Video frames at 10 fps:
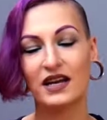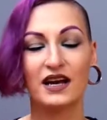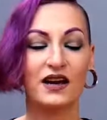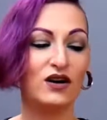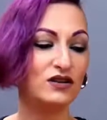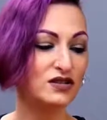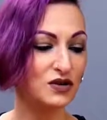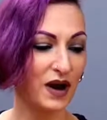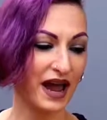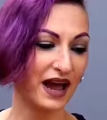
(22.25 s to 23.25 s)
and I
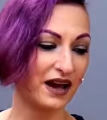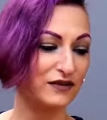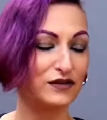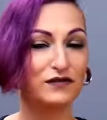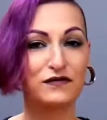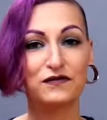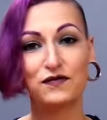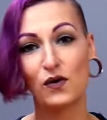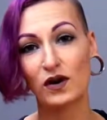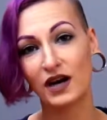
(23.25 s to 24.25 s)
also have
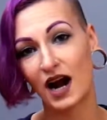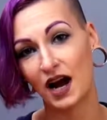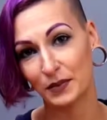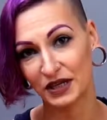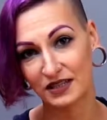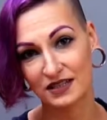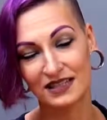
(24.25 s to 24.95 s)
4 comics.